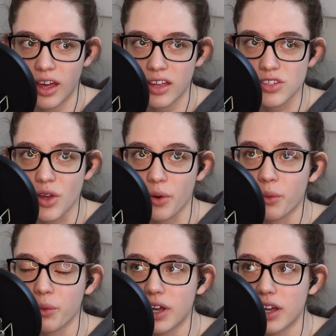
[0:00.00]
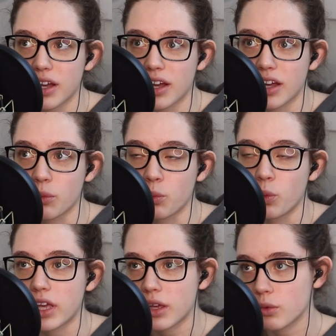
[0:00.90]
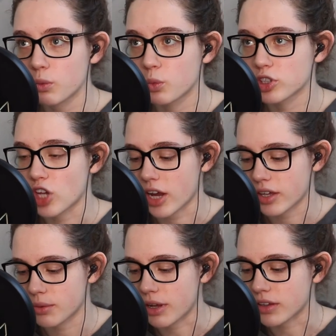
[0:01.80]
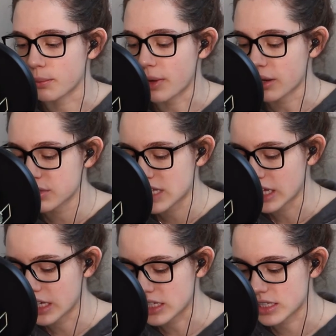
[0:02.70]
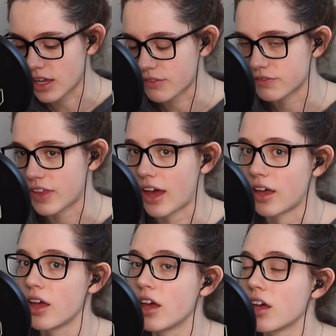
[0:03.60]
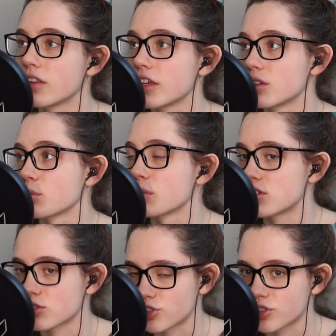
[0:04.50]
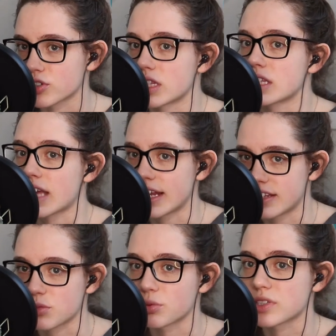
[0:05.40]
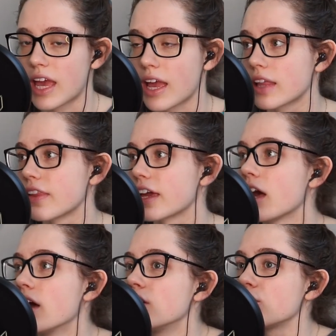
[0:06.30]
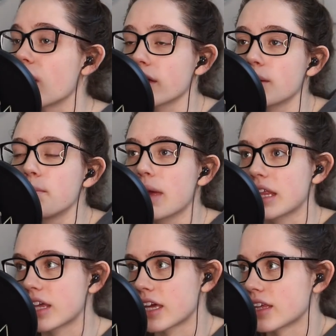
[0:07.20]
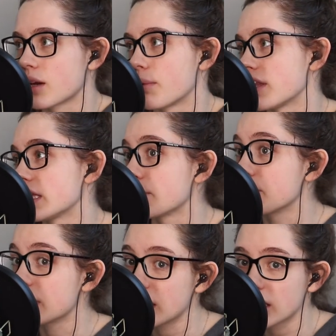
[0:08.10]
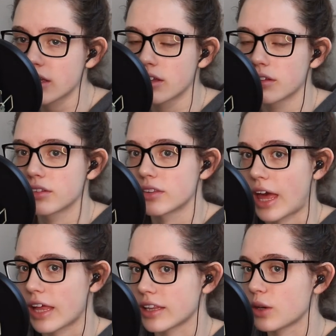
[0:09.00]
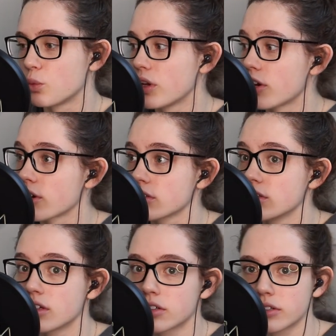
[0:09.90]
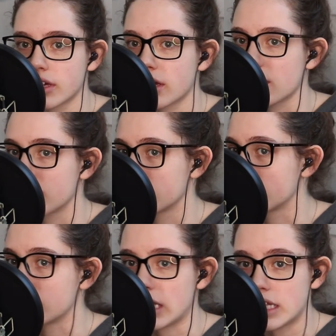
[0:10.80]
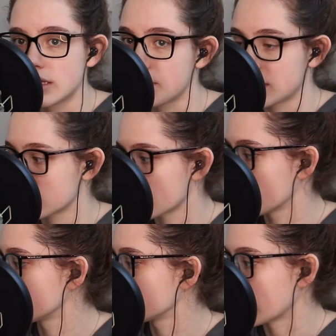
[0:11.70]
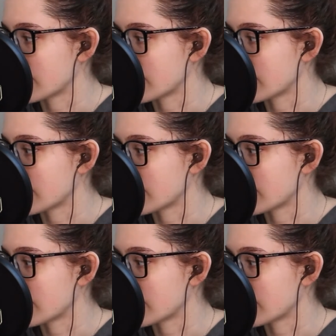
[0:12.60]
So we were talking about, like, Becca was telling us stuff that like the researchers and the scientists were saying, like talking mainly I think about like the peak that like we are literally in the midst of right